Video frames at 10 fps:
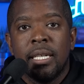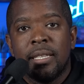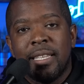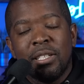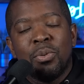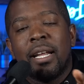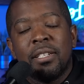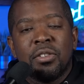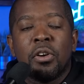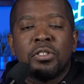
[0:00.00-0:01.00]
That's why
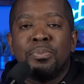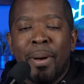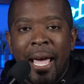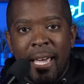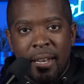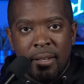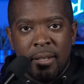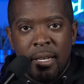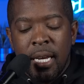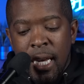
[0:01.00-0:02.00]
this hurts bad.
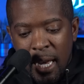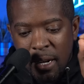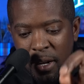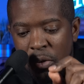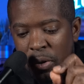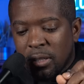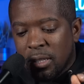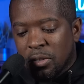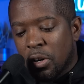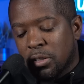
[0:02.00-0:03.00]
And another reason
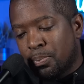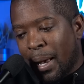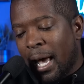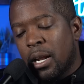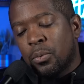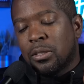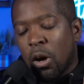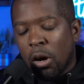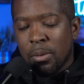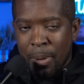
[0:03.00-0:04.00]
this hurts bad, we
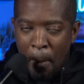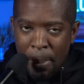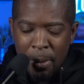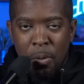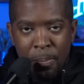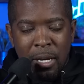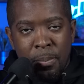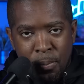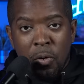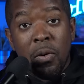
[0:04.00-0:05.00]
talked about people
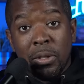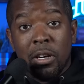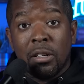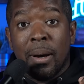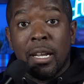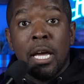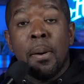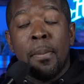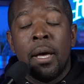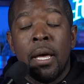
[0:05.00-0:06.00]
being proven. We talked about
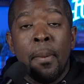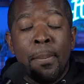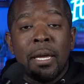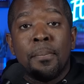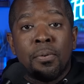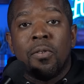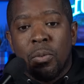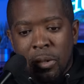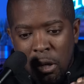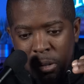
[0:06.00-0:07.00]
him being proven.
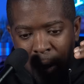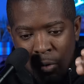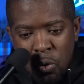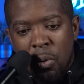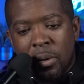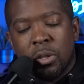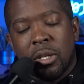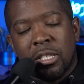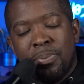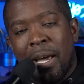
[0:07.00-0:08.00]
We talked about knowing what to
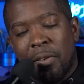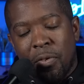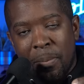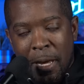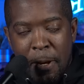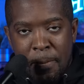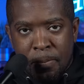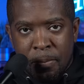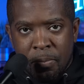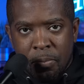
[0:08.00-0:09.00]
expect from
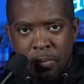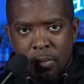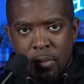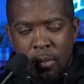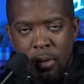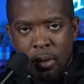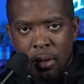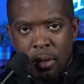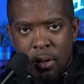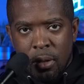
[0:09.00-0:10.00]
him.
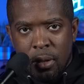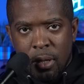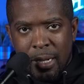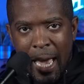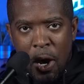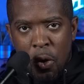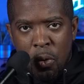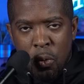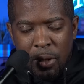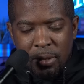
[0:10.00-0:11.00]
Now,
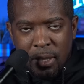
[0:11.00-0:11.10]
once